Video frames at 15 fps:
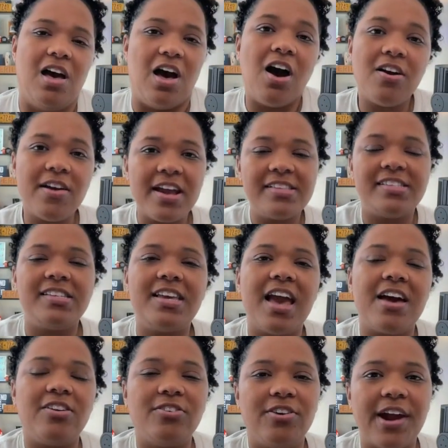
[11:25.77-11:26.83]
All right,
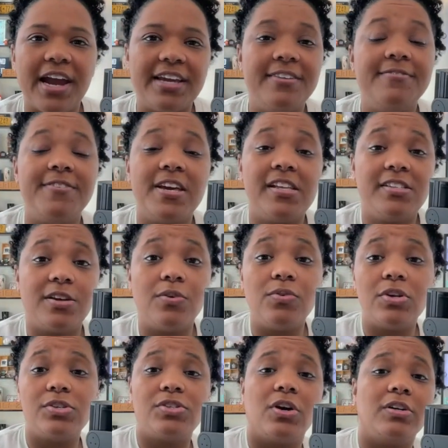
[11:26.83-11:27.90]
Seattle Kraken fans, I
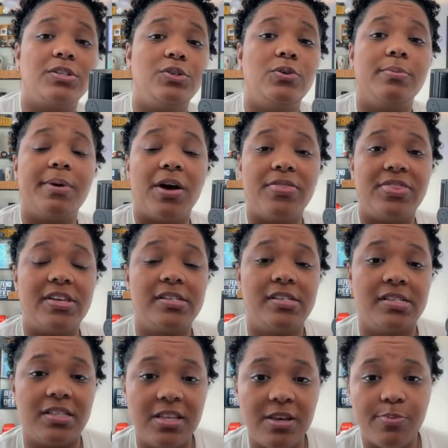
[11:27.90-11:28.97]
want to talk to you about the
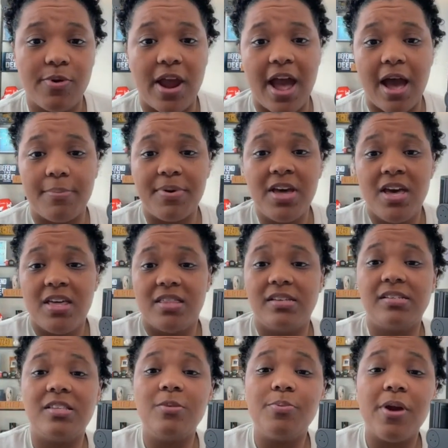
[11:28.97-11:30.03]
Sleeper app. The
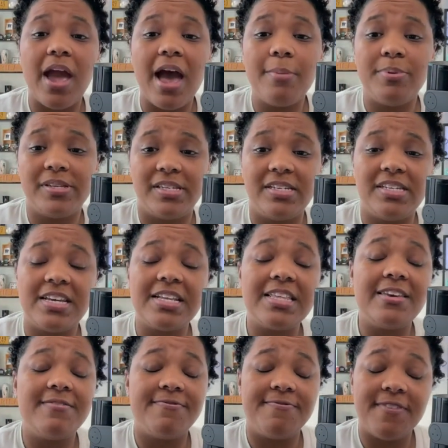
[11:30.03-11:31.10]
Sleeper app is a
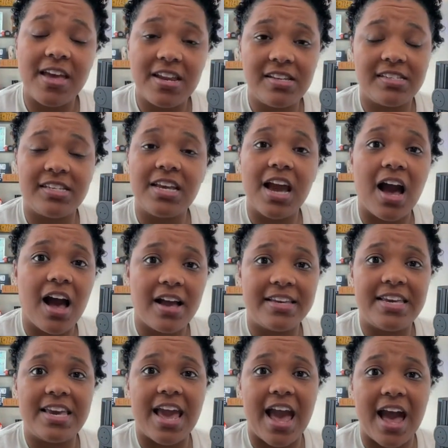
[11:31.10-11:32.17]
daily fantasy
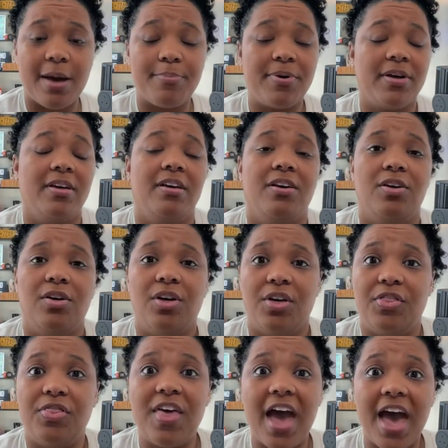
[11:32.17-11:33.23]
hockey app
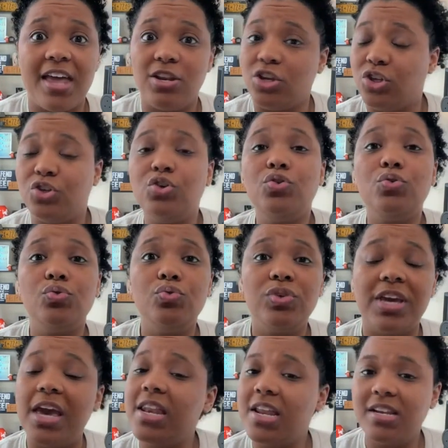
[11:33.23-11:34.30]
that you
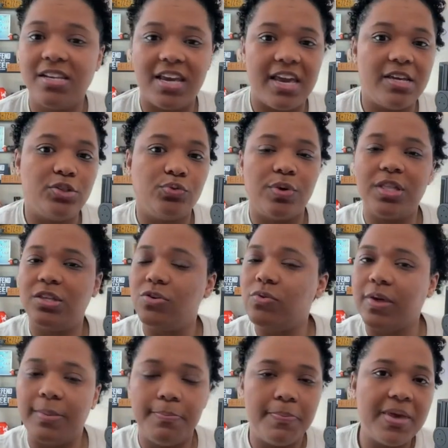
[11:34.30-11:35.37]
can engage with. You
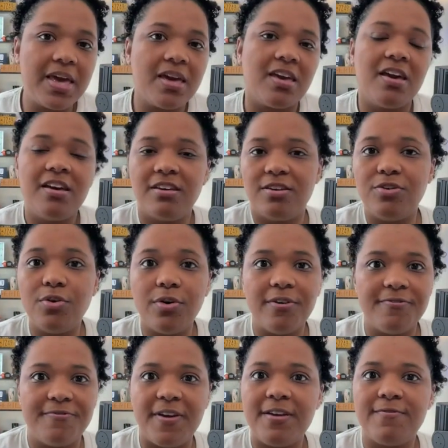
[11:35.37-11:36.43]
can pick your
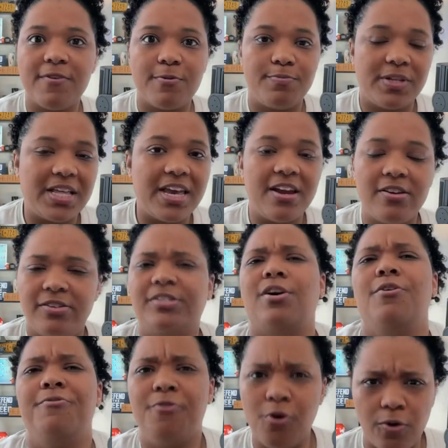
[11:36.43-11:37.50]
favorite players,
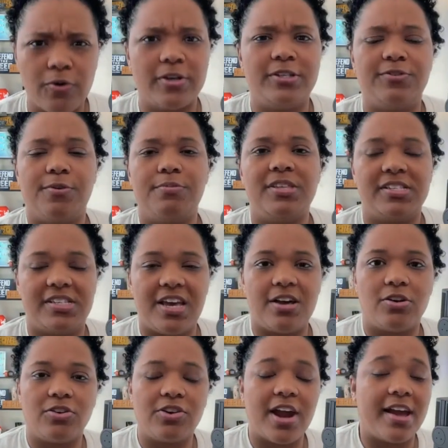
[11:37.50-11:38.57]
of course, from the
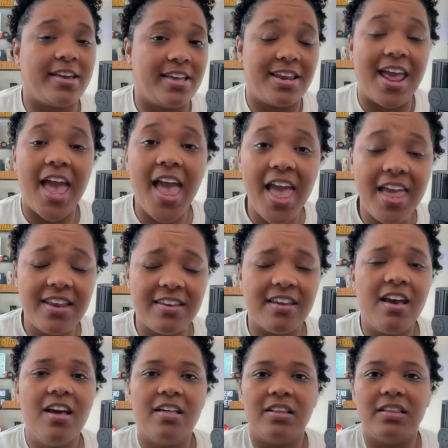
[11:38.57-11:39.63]
Seattle Kraken and
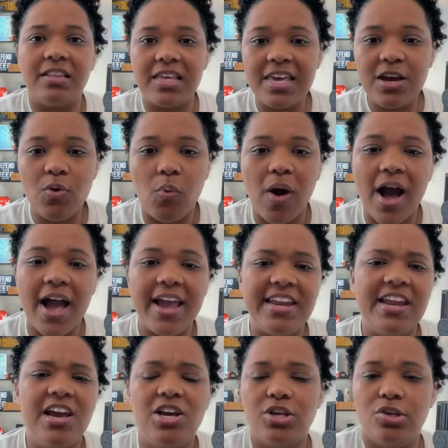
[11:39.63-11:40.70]
league-wide.
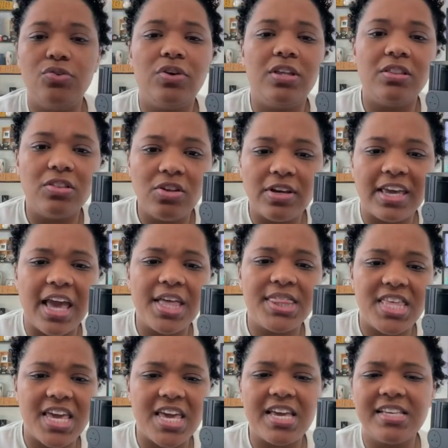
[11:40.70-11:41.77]
You can look at
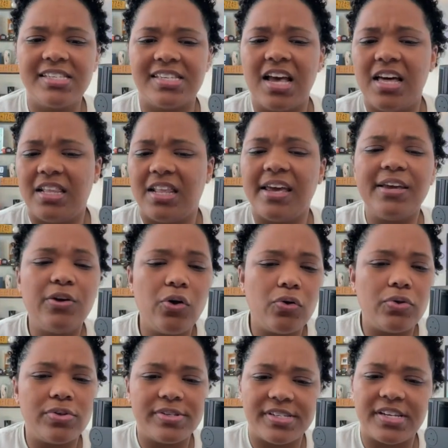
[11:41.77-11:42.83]
things like
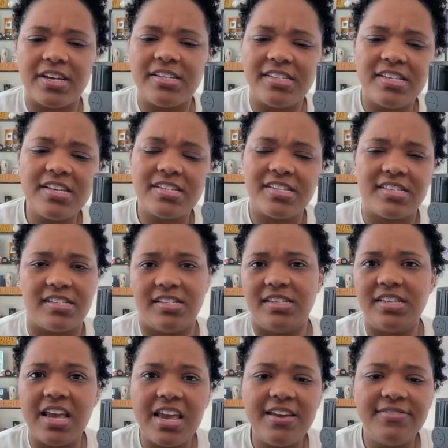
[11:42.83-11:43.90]
goals, assists,
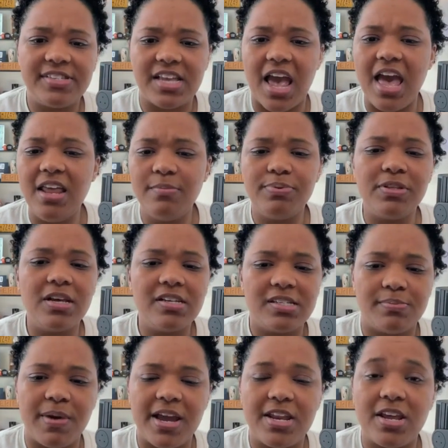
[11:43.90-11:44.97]
saves, and plus
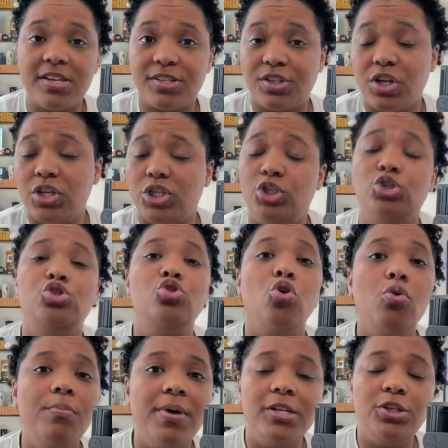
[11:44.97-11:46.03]
minus,
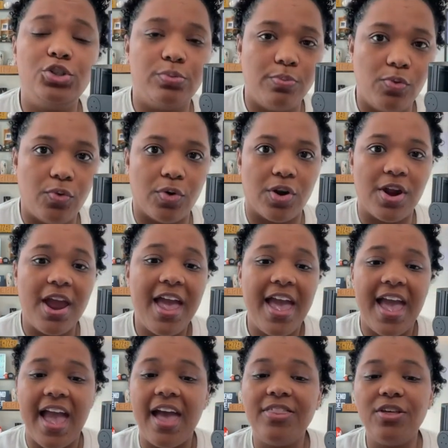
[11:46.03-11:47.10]
so much more.
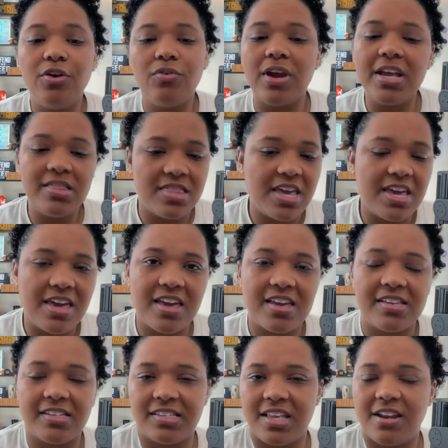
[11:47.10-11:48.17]
And the great thing
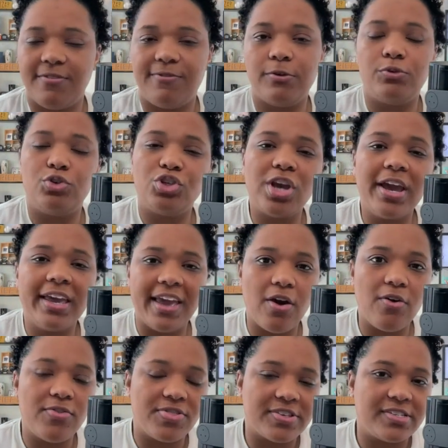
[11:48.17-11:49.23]
is that if you check
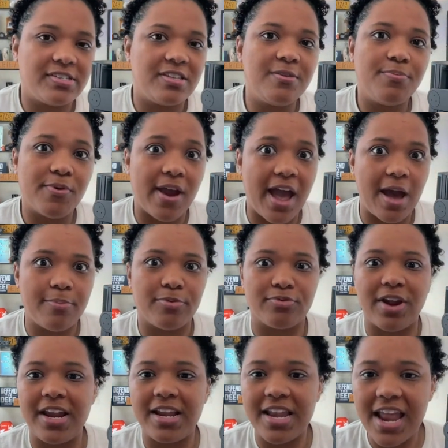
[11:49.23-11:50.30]
out the Sleeper app
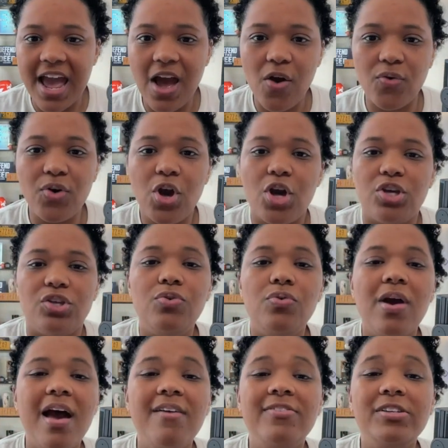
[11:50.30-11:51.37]
right now, you
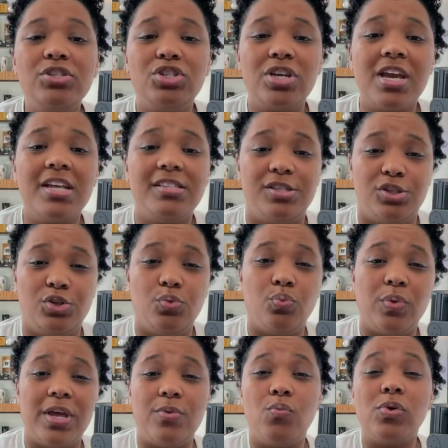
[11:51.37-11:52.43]
have a chance to
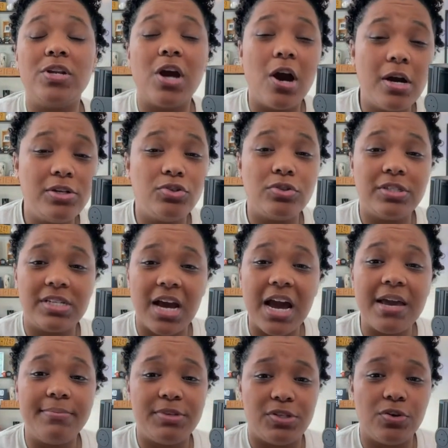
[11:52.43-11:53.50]
win 100
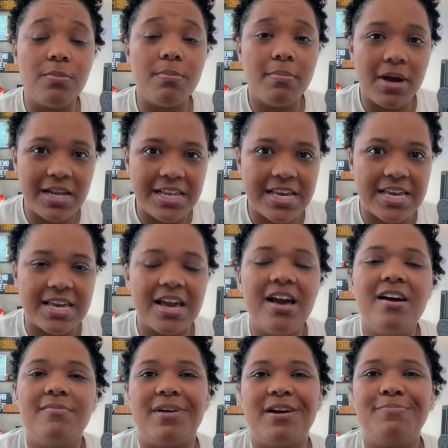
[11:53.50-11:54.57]
times your money
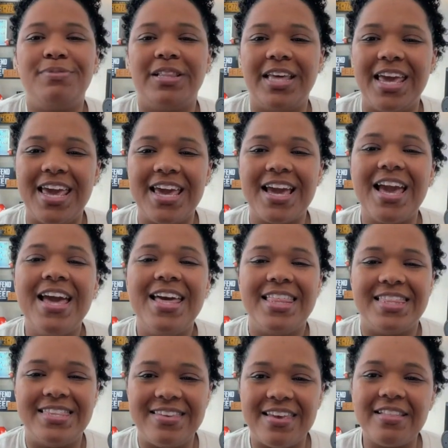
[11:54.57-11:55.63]
by playing
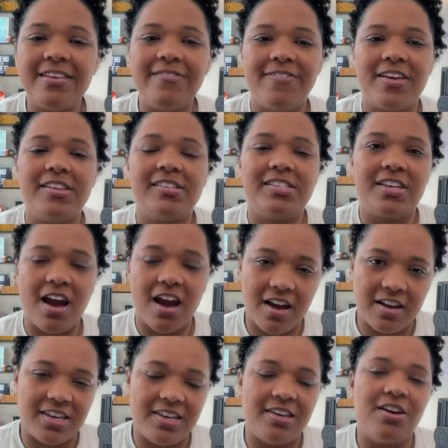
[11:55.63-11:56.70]
daily fantasy
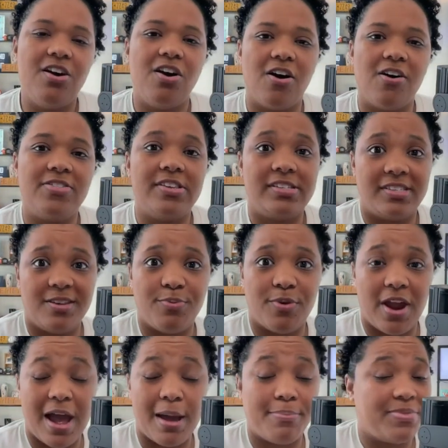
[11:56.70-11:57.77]
hockey on the Sleeper
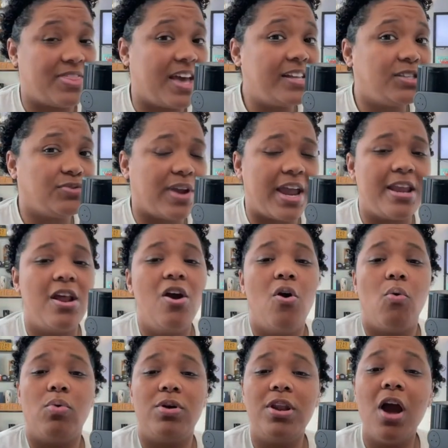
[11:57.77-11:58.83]
app. That's right.
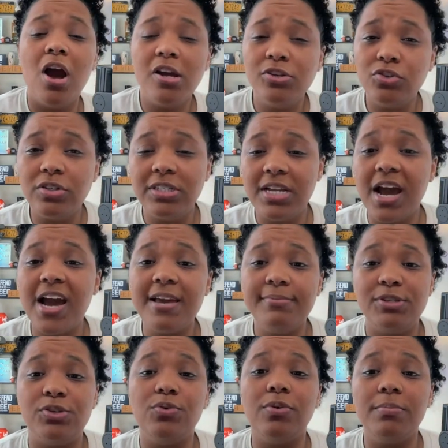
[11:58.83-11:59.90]
100
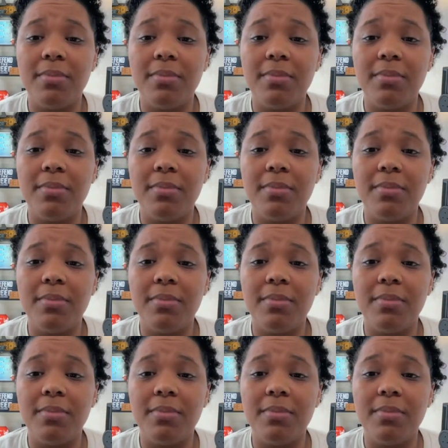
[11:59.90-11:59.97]
times your